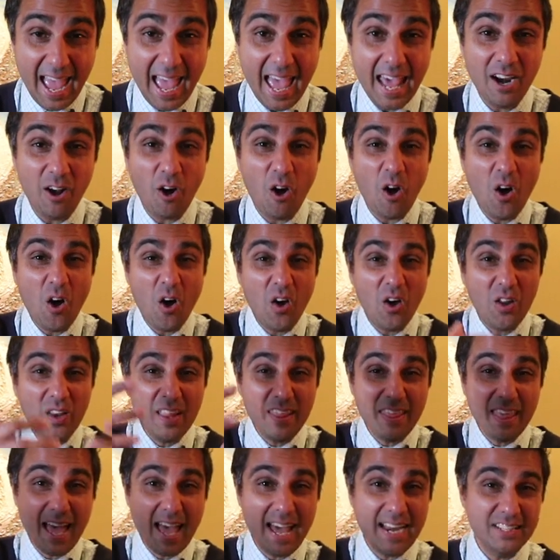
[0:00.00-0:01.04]
And all
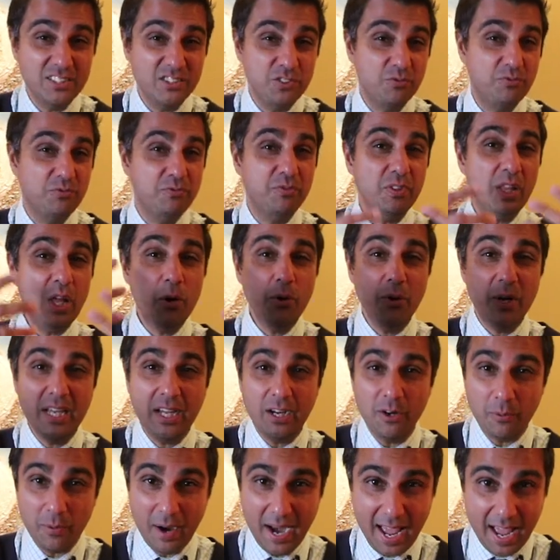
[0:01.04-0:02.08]
of that is
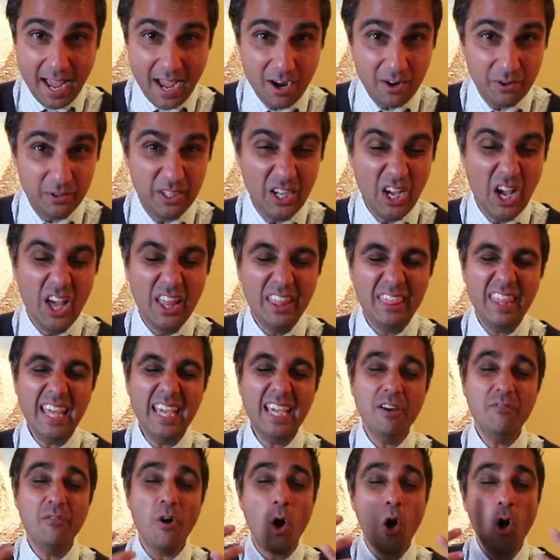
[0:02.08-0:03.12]
floating around.
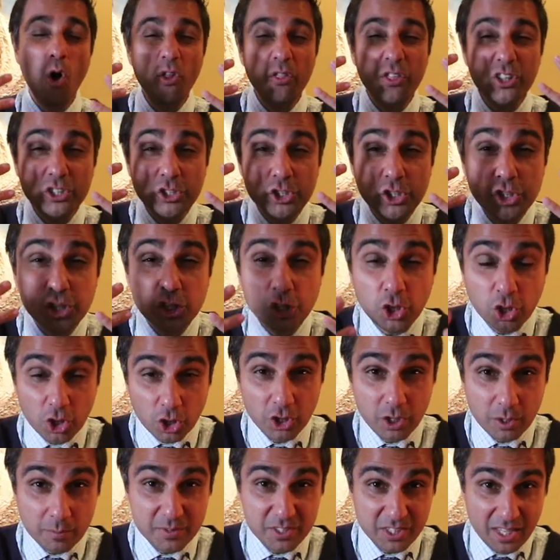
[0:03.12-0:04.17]
Think of all the
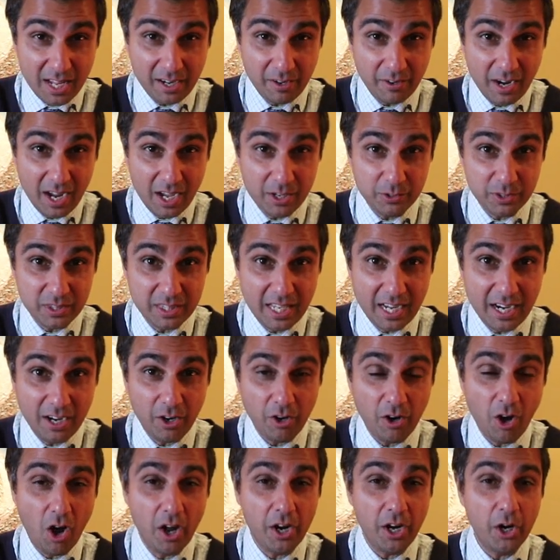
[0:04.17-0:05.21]
germs that are out
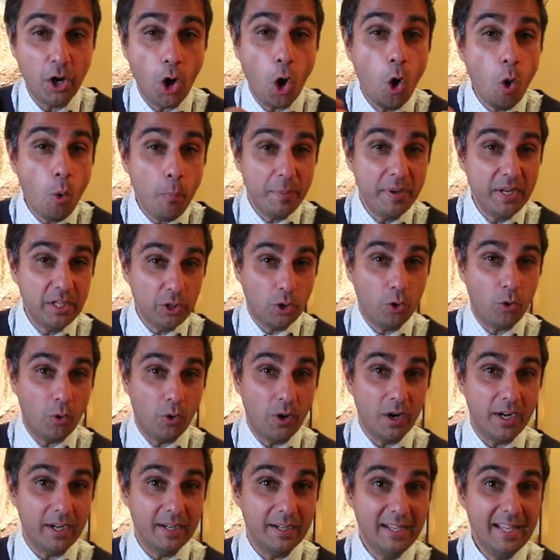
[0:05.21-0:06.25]
there on an open
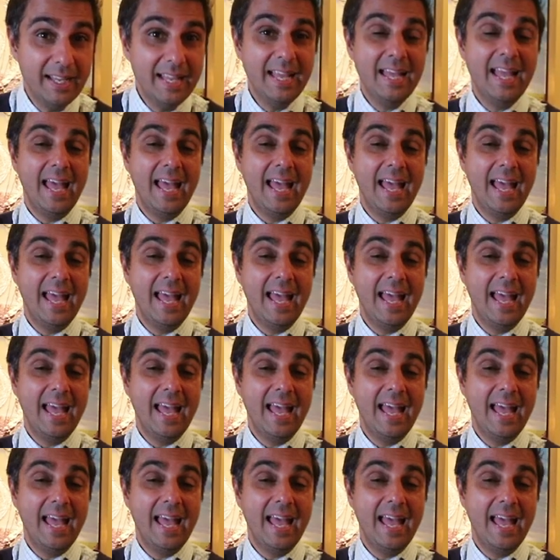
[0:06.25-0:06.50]
court.